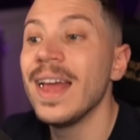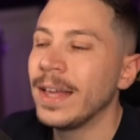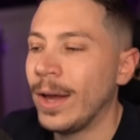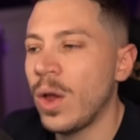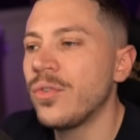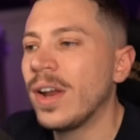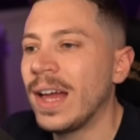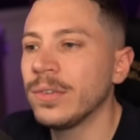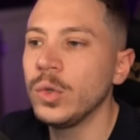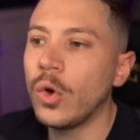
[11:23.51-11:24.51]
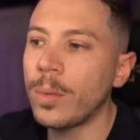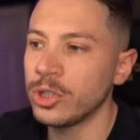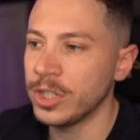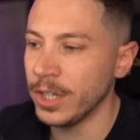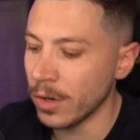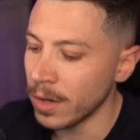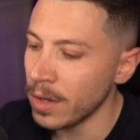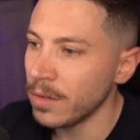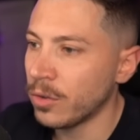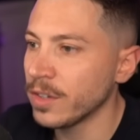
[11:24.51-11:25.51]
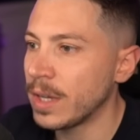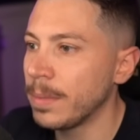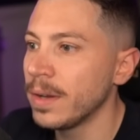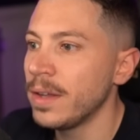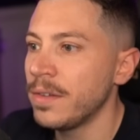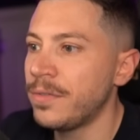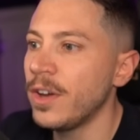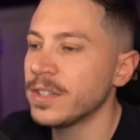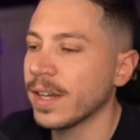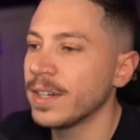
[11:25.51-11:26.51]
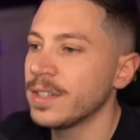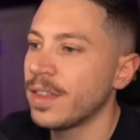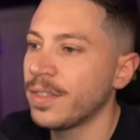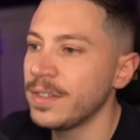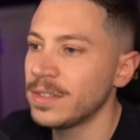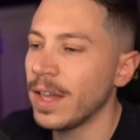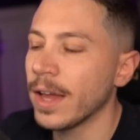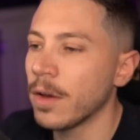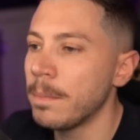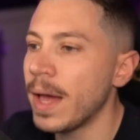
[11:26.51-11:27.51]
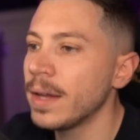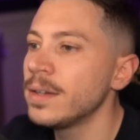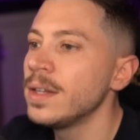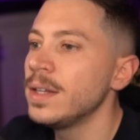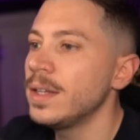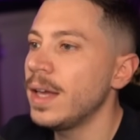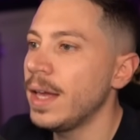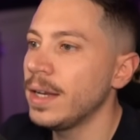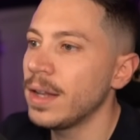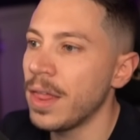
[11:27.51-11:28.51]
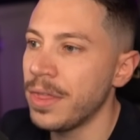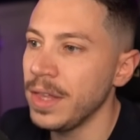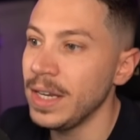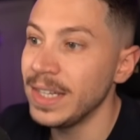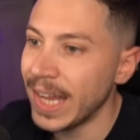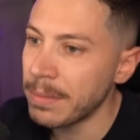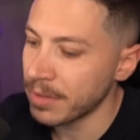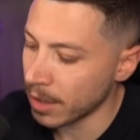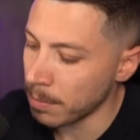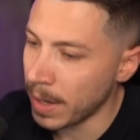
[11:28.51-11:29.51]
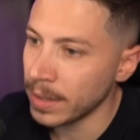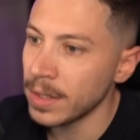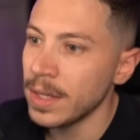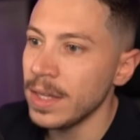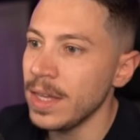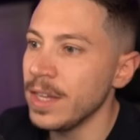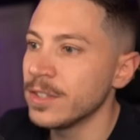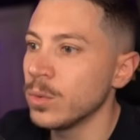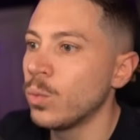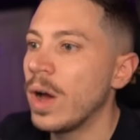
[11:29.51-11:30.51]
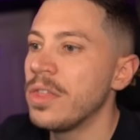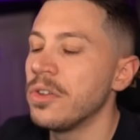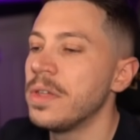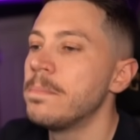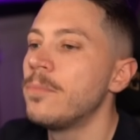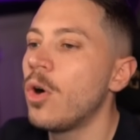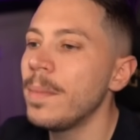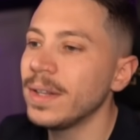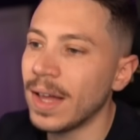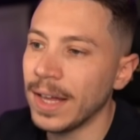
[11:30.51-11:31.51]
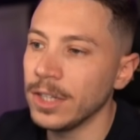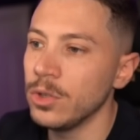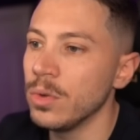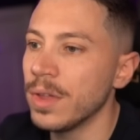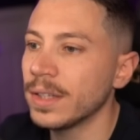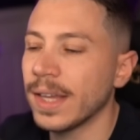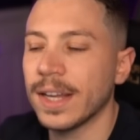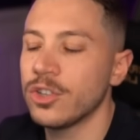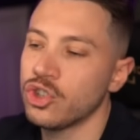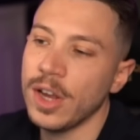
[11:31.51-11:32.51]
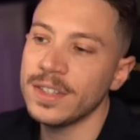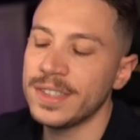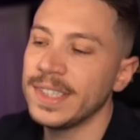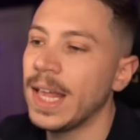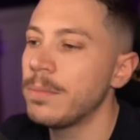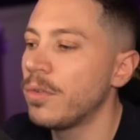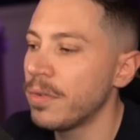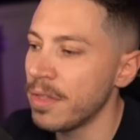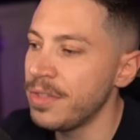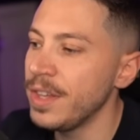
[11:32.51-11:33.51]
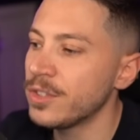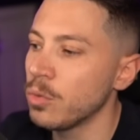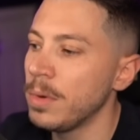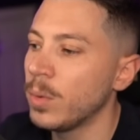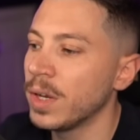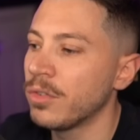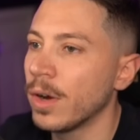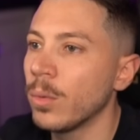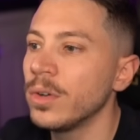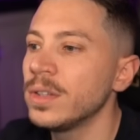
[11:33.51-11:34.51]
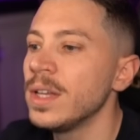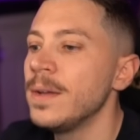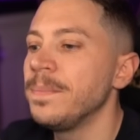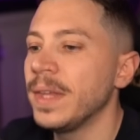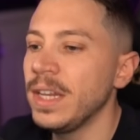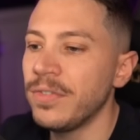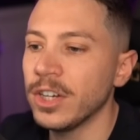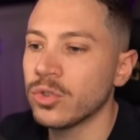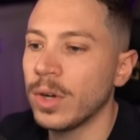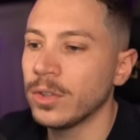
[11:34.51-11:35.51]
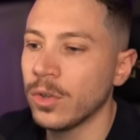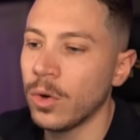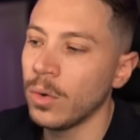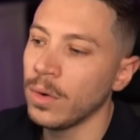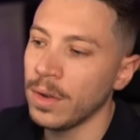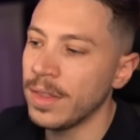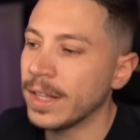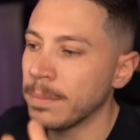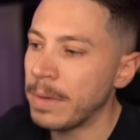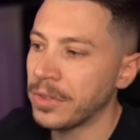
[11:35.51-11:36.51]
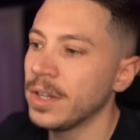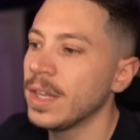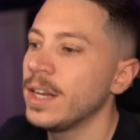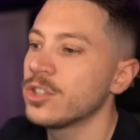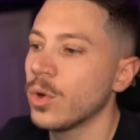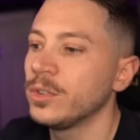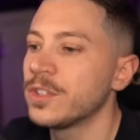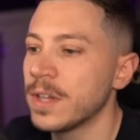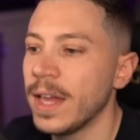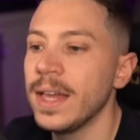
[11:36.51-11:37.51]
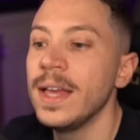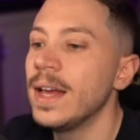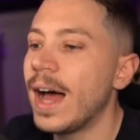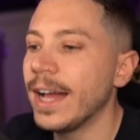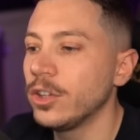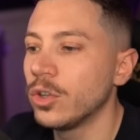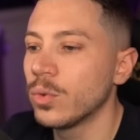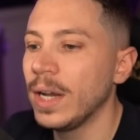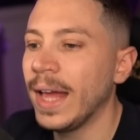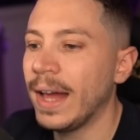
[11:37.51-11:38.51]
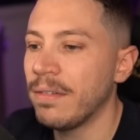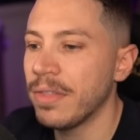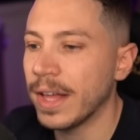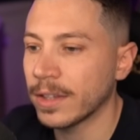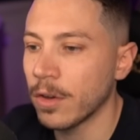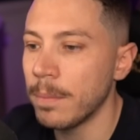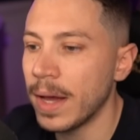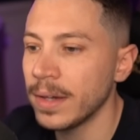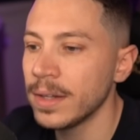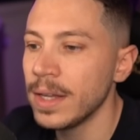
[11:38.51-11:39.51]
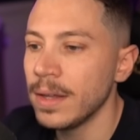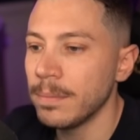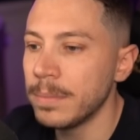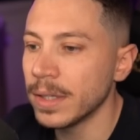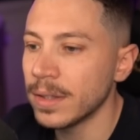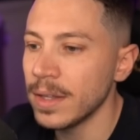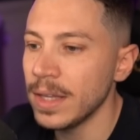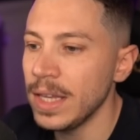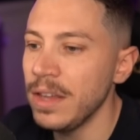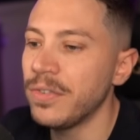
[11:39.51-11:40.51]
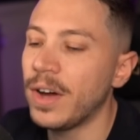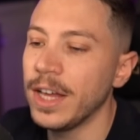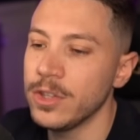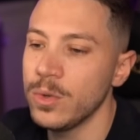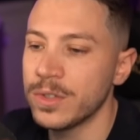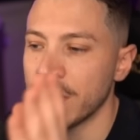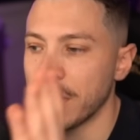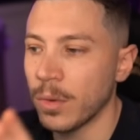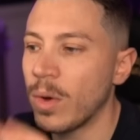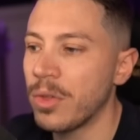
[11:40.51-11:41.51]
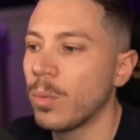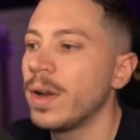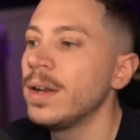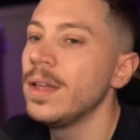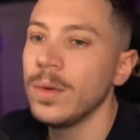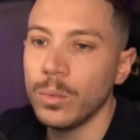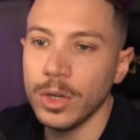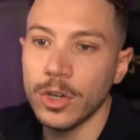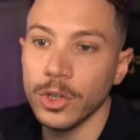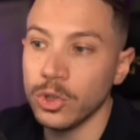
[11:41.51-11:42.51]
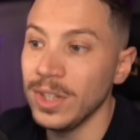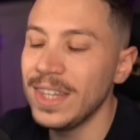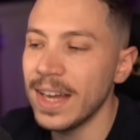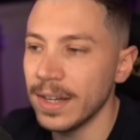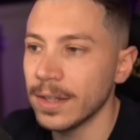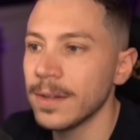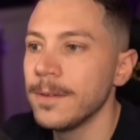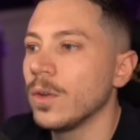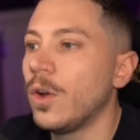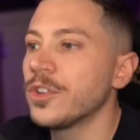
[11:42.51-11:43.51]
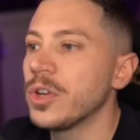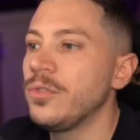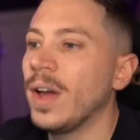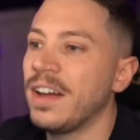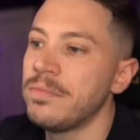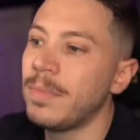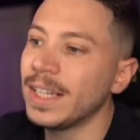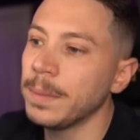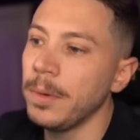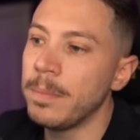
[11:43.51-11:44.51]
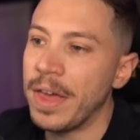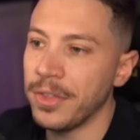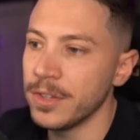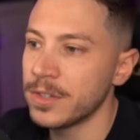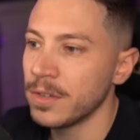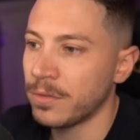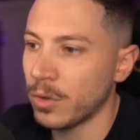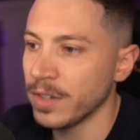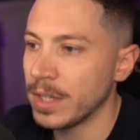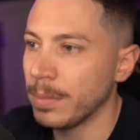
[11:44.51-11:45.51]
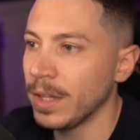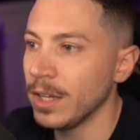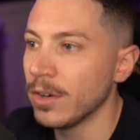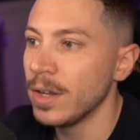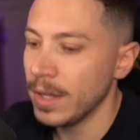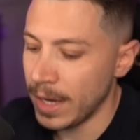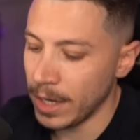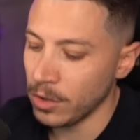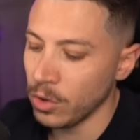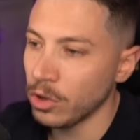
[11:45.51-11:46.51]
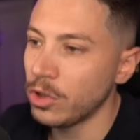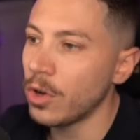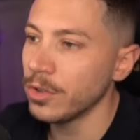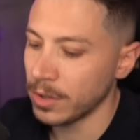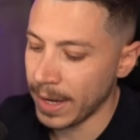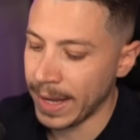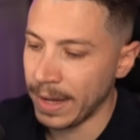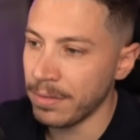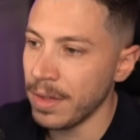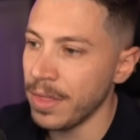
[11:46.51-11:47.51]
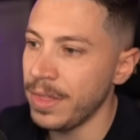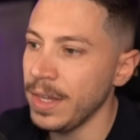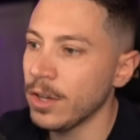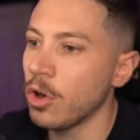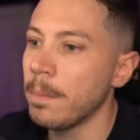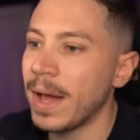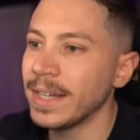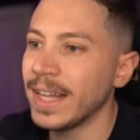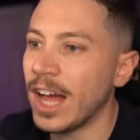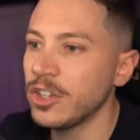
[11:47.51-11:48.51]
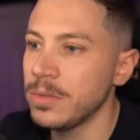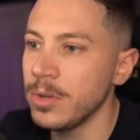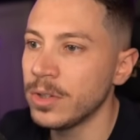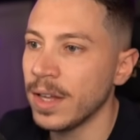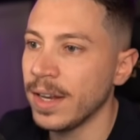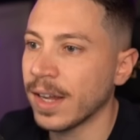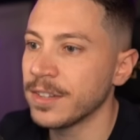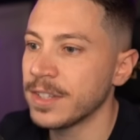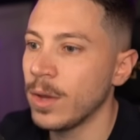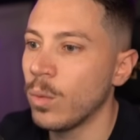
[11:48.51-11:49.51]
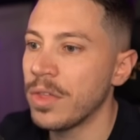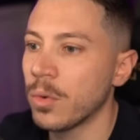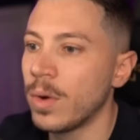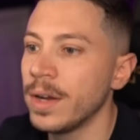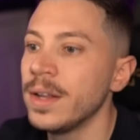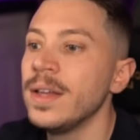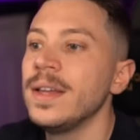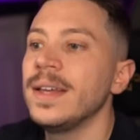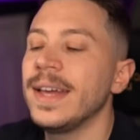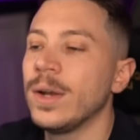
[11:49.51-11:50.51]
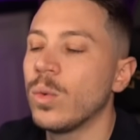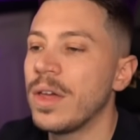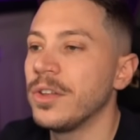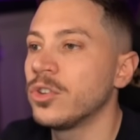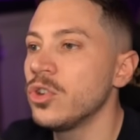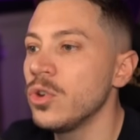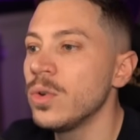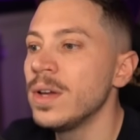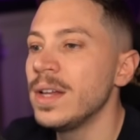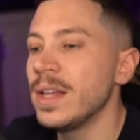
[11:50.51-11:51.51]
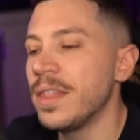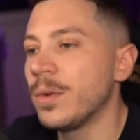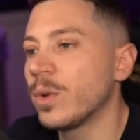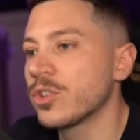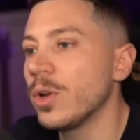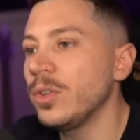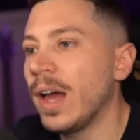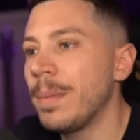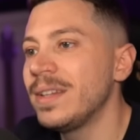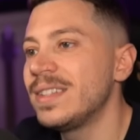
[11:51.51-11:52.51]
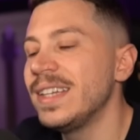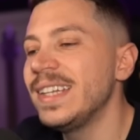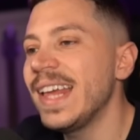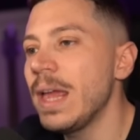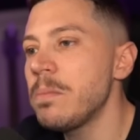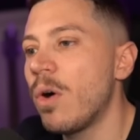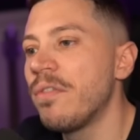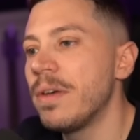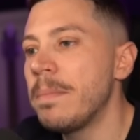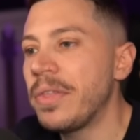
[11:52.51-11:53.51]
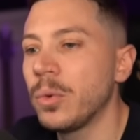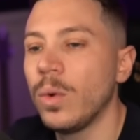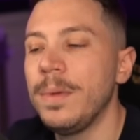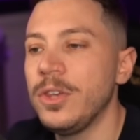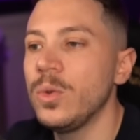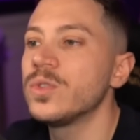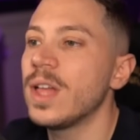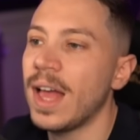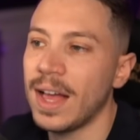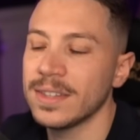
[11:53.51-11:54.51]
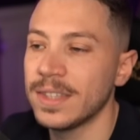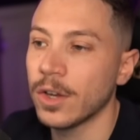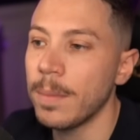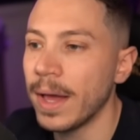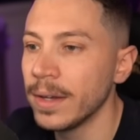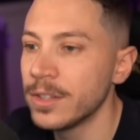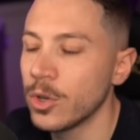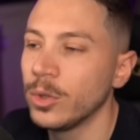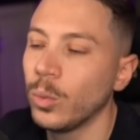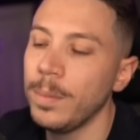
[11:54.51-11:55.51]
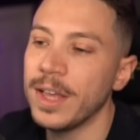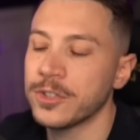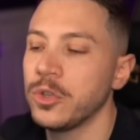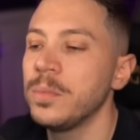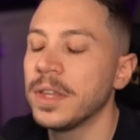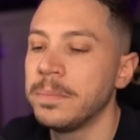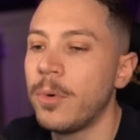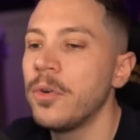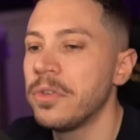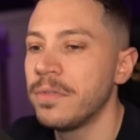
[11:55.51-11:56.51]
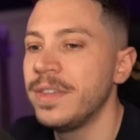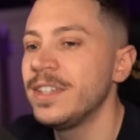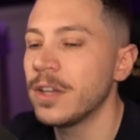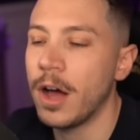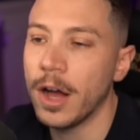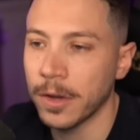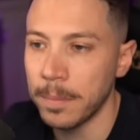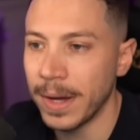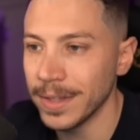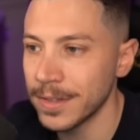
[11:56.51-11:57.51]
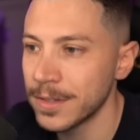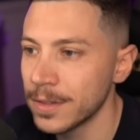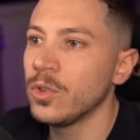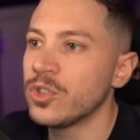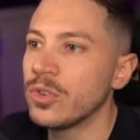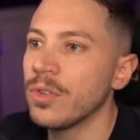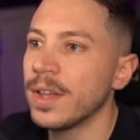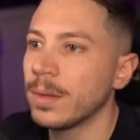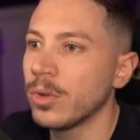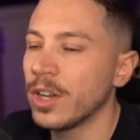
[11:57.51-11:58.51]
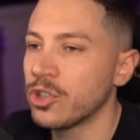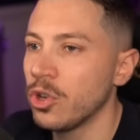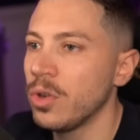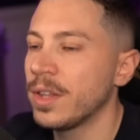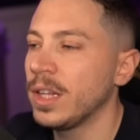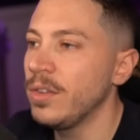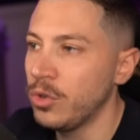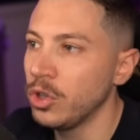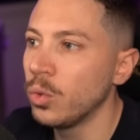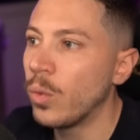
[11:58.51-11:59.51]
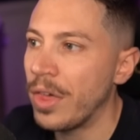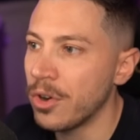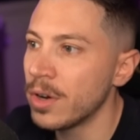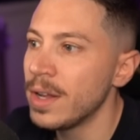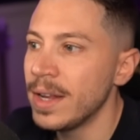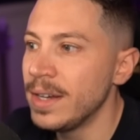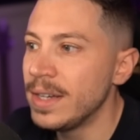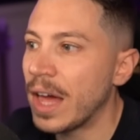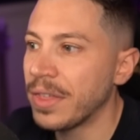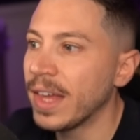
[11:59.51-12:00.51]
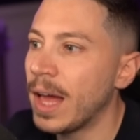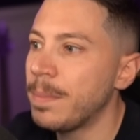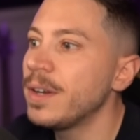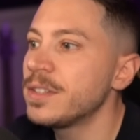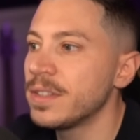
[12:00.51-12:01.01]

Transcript: However, I have two options here. For example, first I can say that this is a command and the name of the command is weather. The moment I do that, I can change the name of this to be whatever I want. And if I try to call that method again, it's going to say, I don't really have that command, but if I use the weather one, we're going to get it. Also, if you have multiple methods, for example here, and you don't have the command attribute, and I can say weather1 and weather2, then what's going to happen is the name of the method will be used as the command. So it will be assumed that both of these are commands. To show that, I'm going to show you that if you do weather, nothing happens.